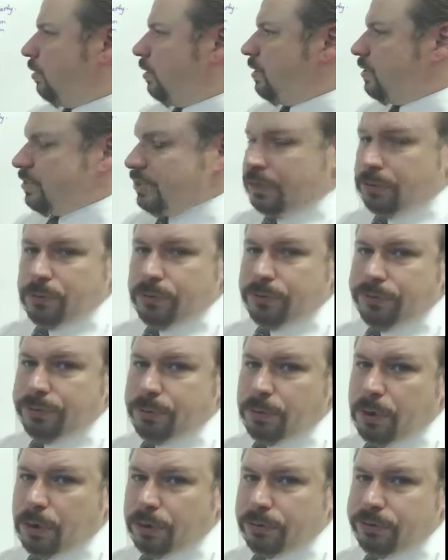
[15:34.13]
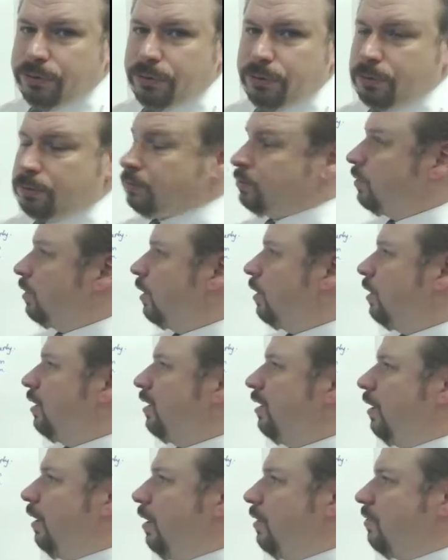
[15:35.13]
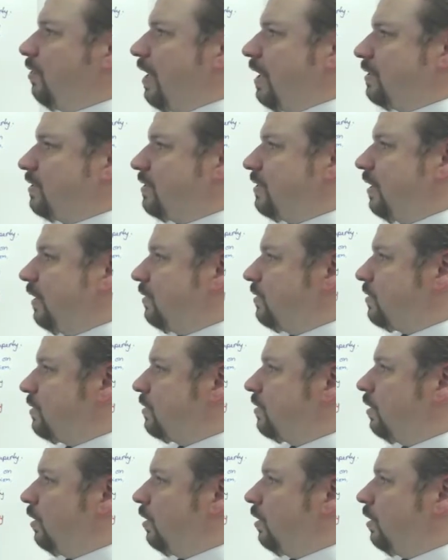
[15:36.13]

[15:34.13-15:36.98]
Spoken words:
is equal to R2. And that's it.